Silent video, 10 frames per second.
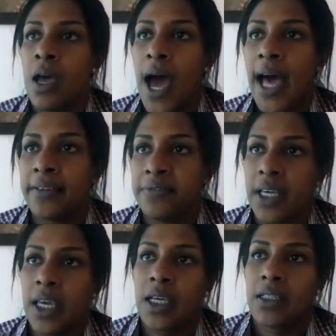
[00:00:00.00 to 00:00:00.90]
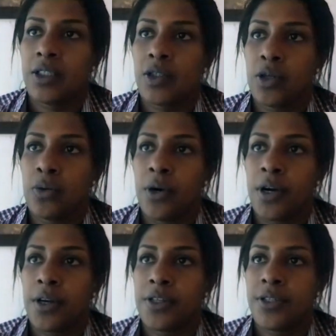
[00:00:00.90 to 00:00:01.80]
advocate
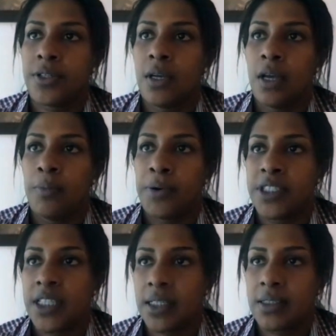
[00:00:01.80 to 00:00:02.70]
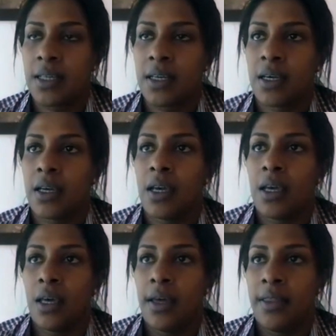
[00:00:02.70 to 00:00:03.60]
towards protecting
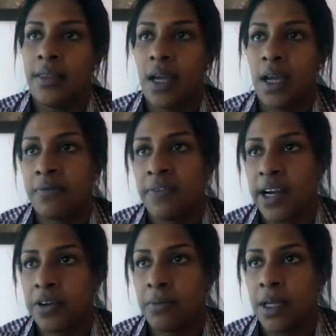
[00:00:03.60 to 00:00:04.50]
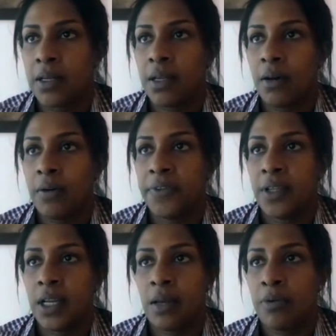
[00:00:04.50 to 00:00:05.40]
the environment of the
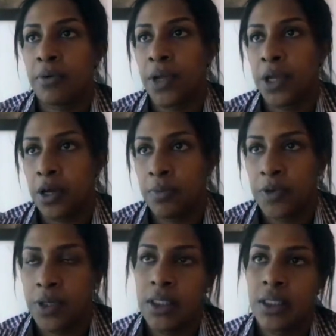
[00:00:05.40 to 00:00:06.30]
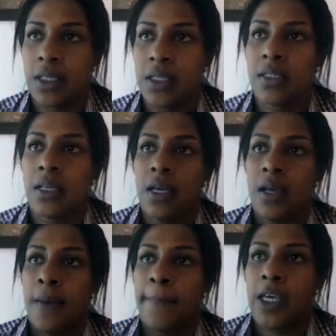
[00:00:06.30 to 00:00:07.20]
neighboring communities,
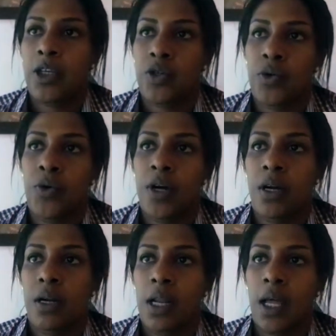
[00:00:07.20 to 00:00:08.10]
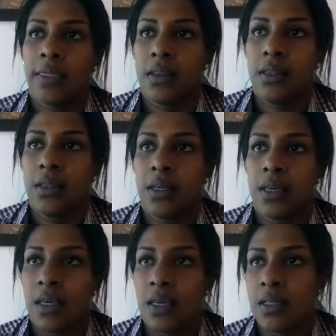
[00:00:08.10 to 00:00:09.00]
make sure that the
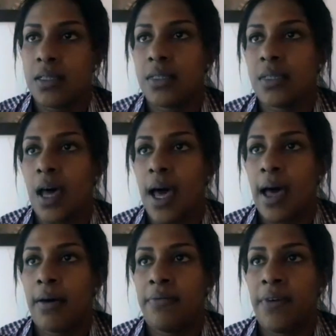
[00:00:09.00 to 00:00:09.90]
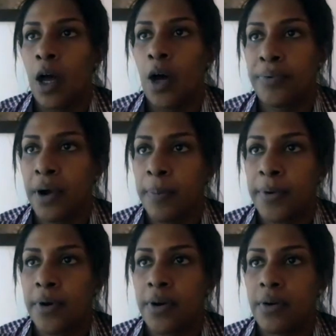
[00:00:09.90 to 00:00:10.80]
kids have a
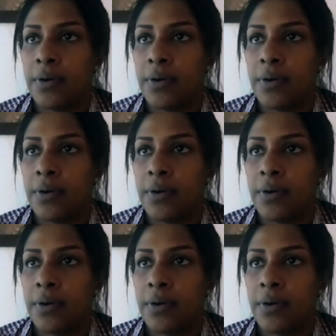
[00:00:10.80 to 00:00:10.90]
proper